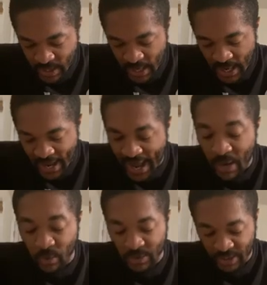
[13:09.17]
I
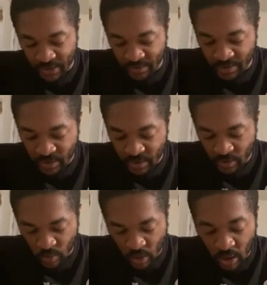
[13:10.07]
was hearing
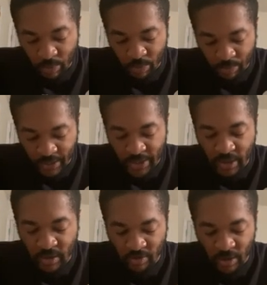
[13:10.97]
your heart beating
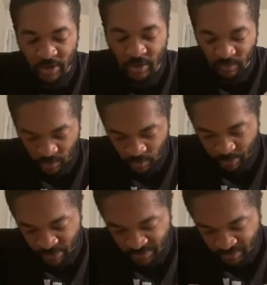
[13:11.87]
across the road,
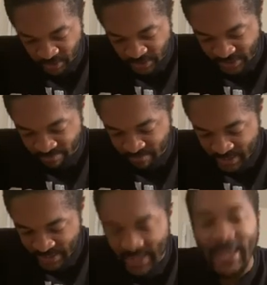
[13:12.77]
the BFG said,
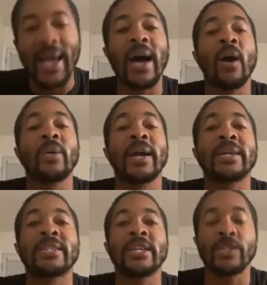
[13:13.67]
loud
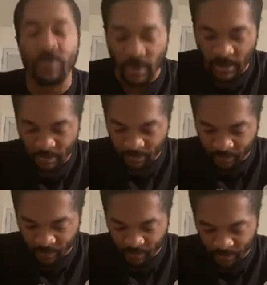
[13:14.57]
as a drum.
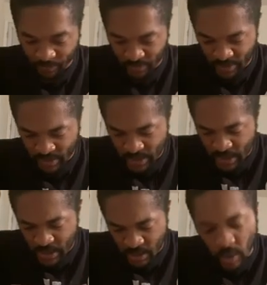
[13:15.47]

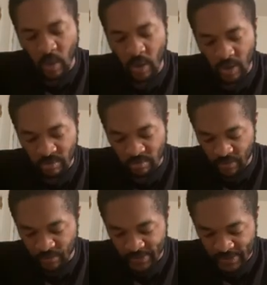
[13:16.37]
Go on,
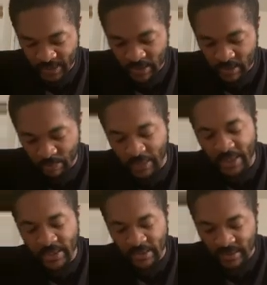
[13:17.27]
Sophie said,
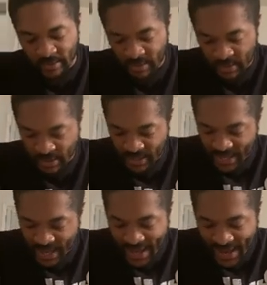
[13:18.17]
please.
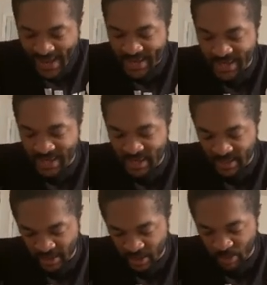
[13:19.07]
I can
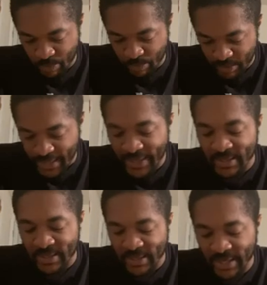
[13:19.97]
hear
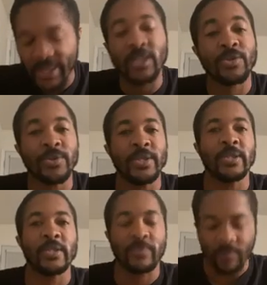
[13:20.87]
plants and
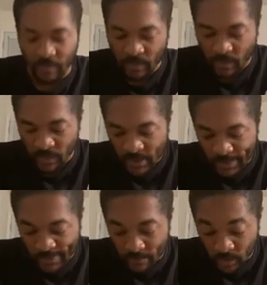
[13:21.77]
trees.
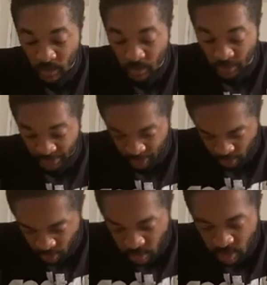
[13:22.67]
Do they
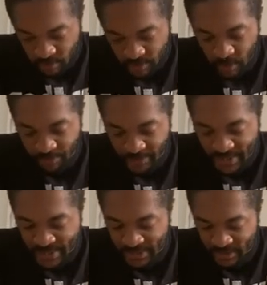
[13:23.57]
talk? Sophie
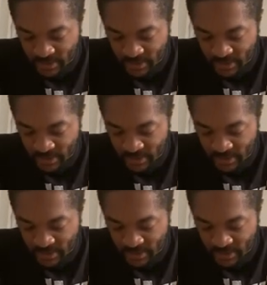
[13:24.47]
asked.